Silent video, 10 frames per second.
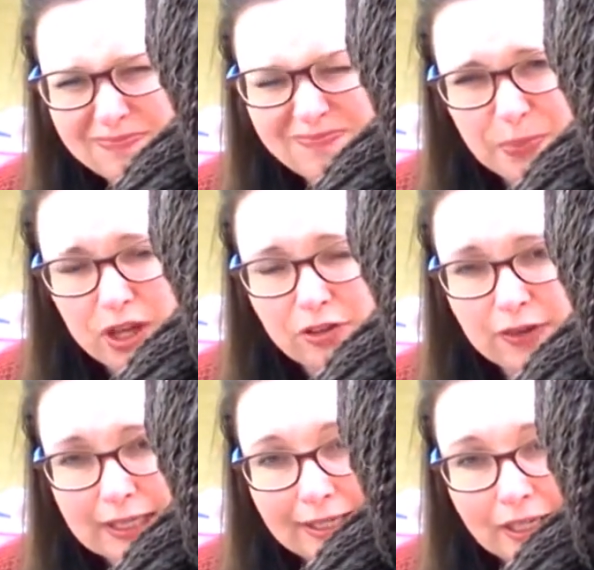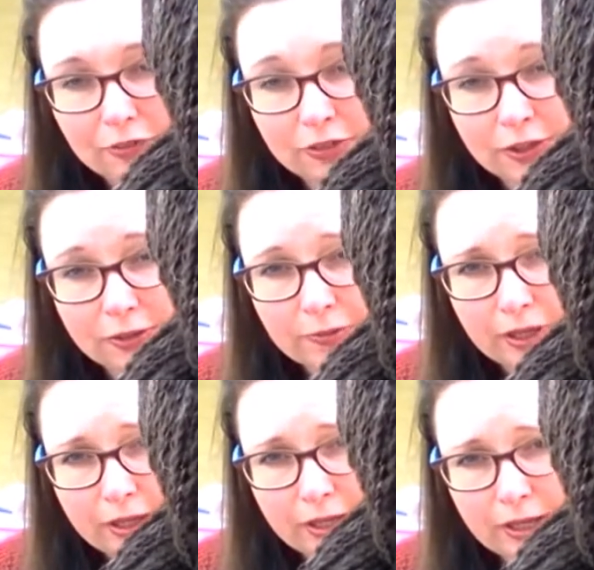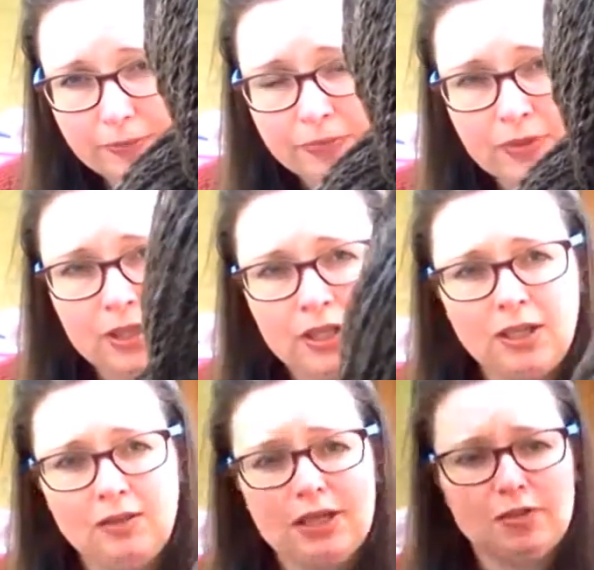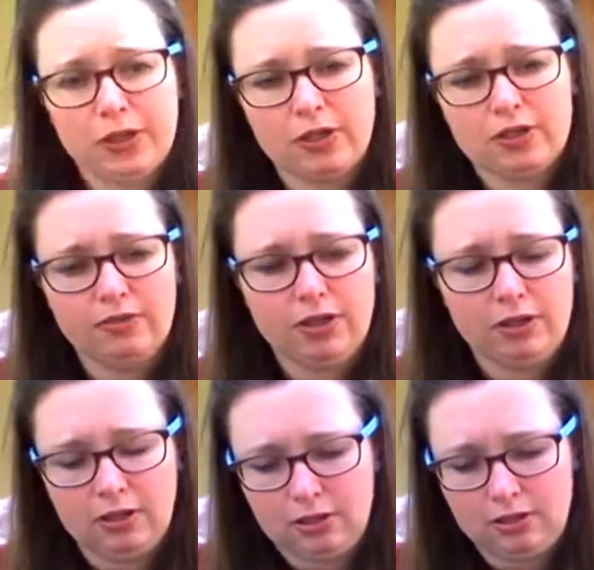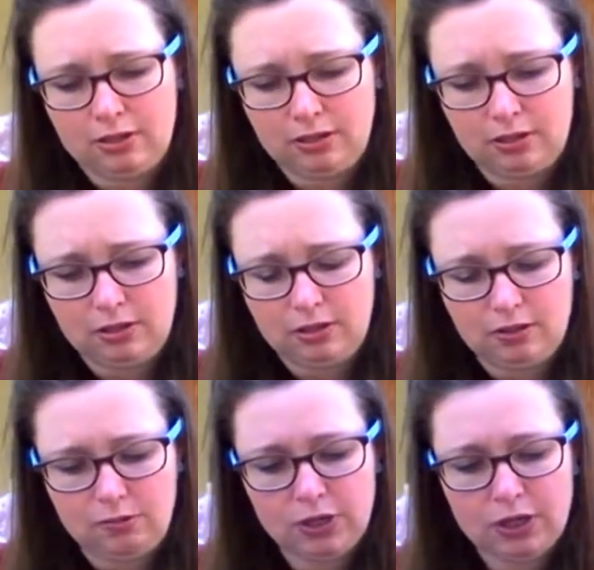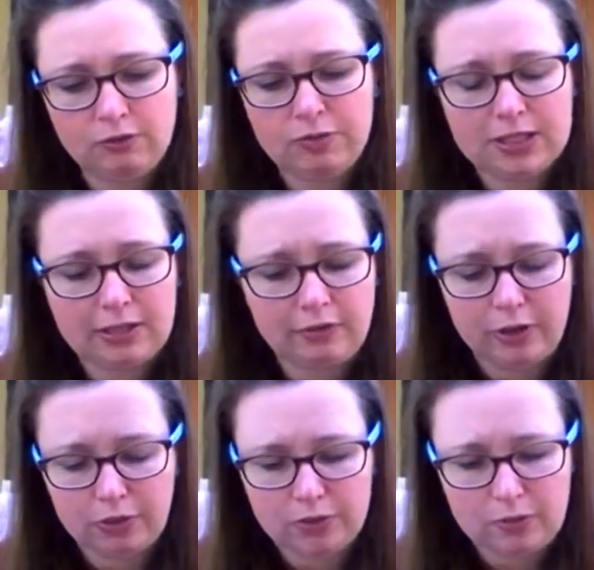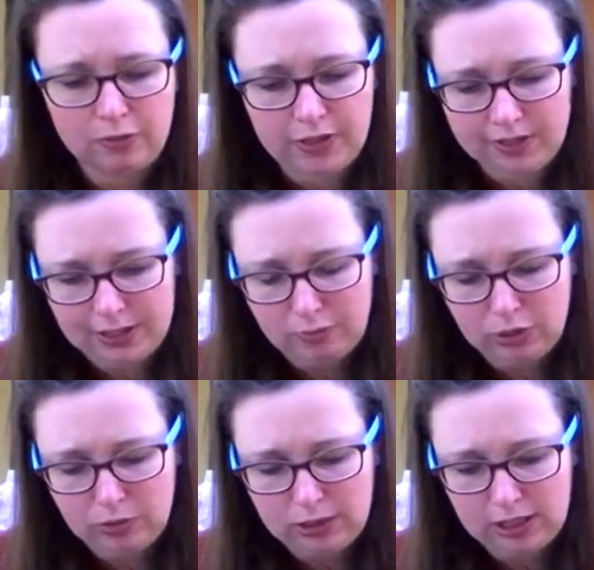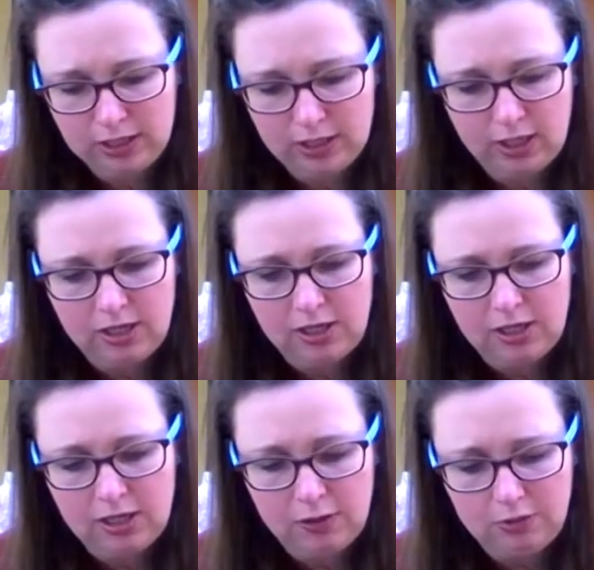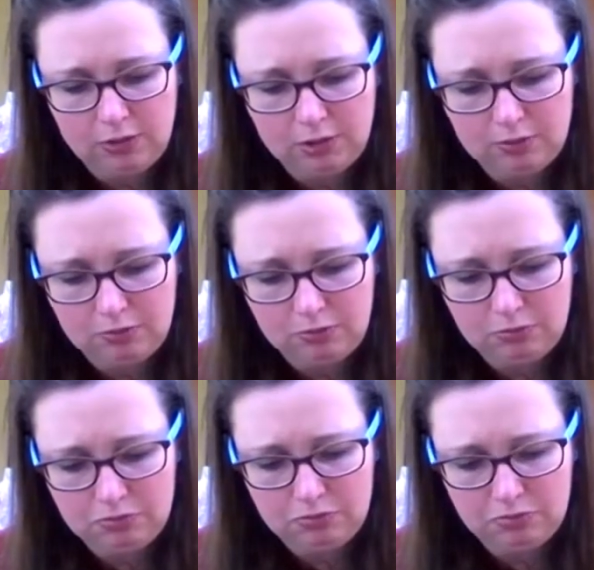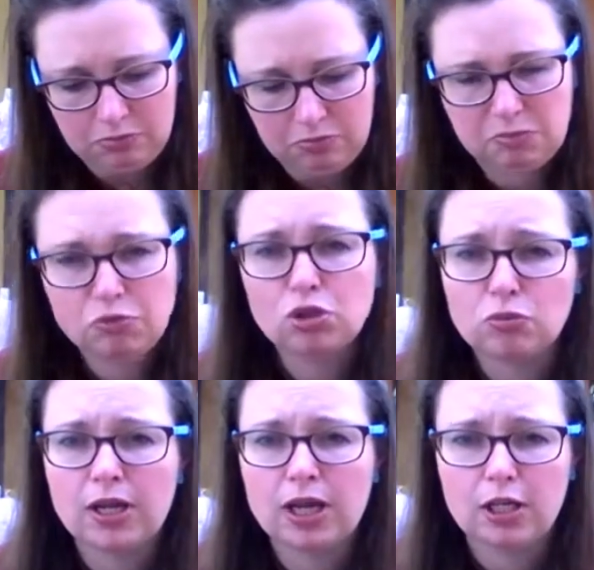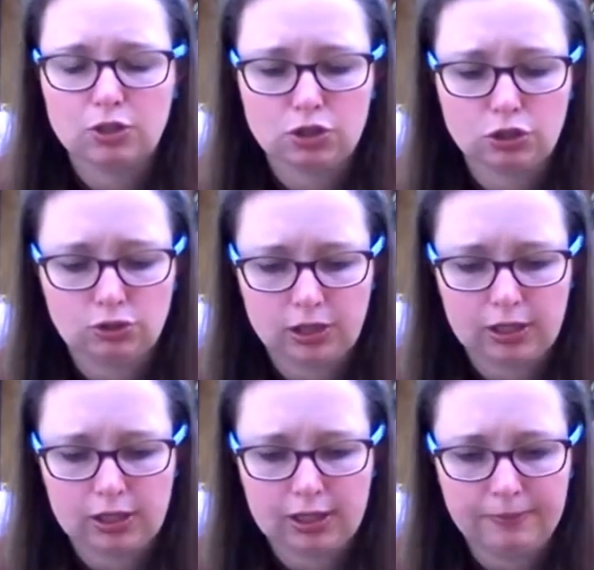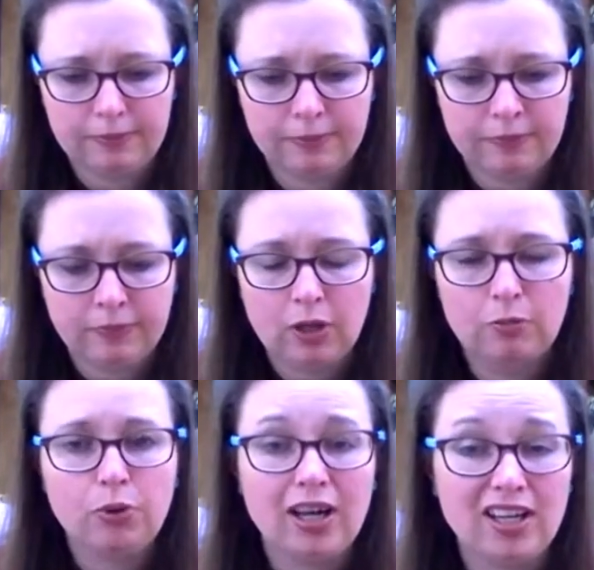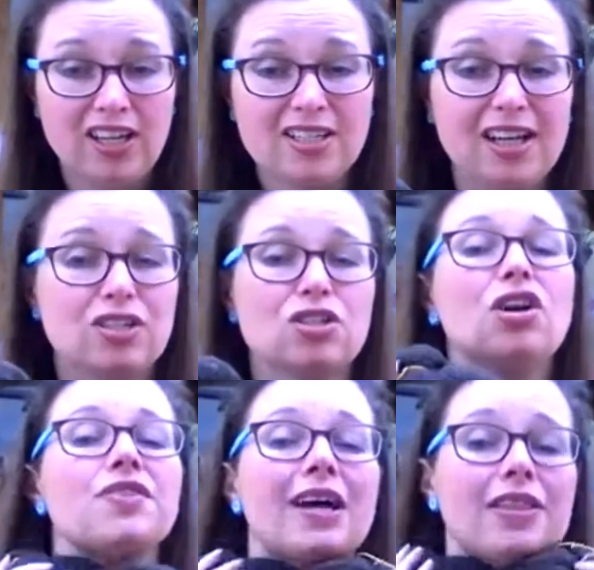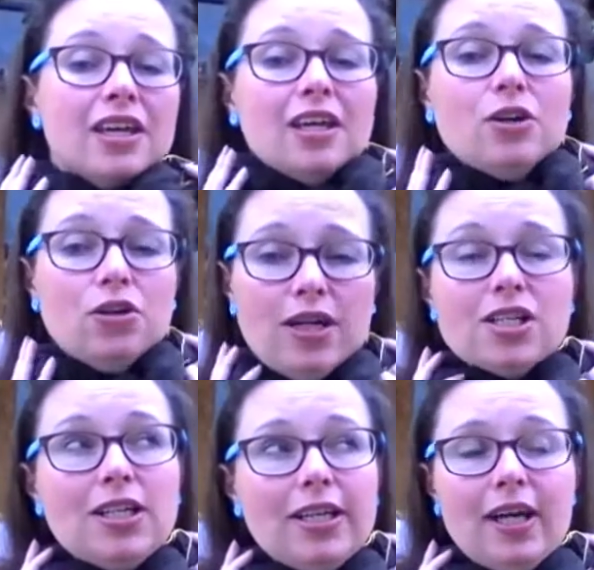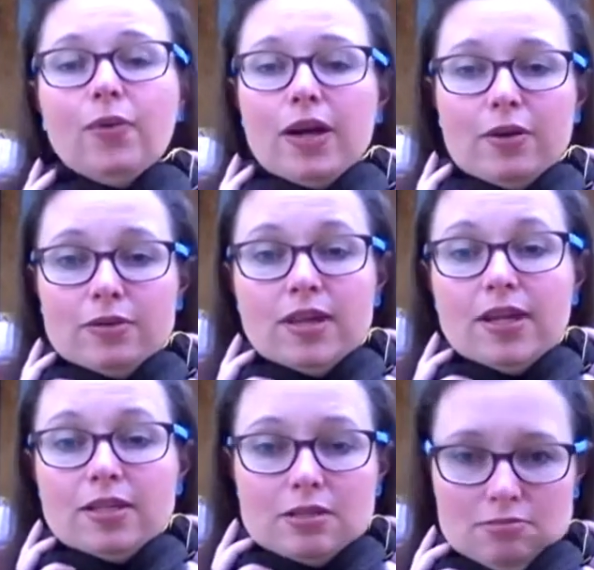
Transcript: perfectly even. That's because of the working from sliver. It was my first time doing it, and it took some getting used to, but it is nice and soft. I think I could actually get away with this